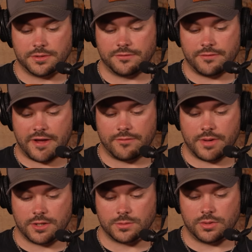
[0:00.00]
to five
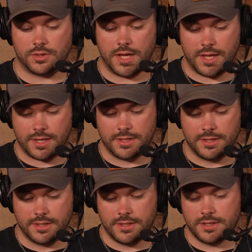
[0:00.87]
miles per day.
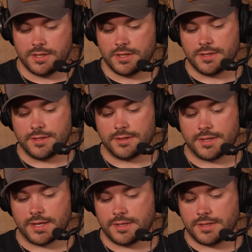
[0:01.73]

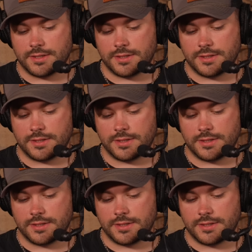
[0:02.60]
That does,